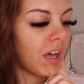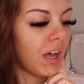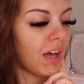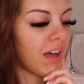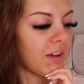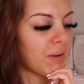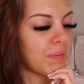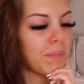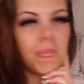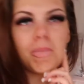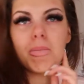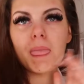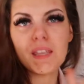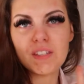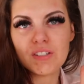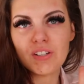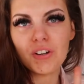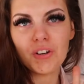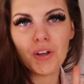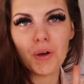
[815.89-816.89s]
um
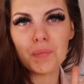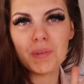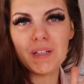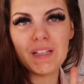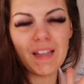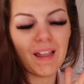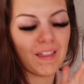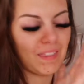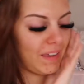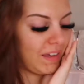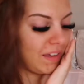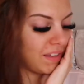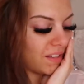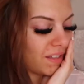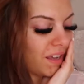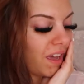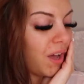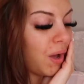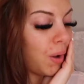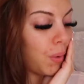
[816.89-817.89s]
it's not normally like
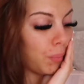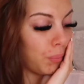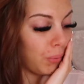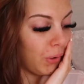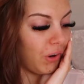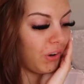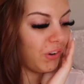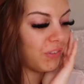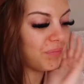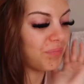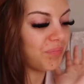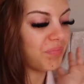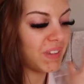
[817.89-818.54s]
this but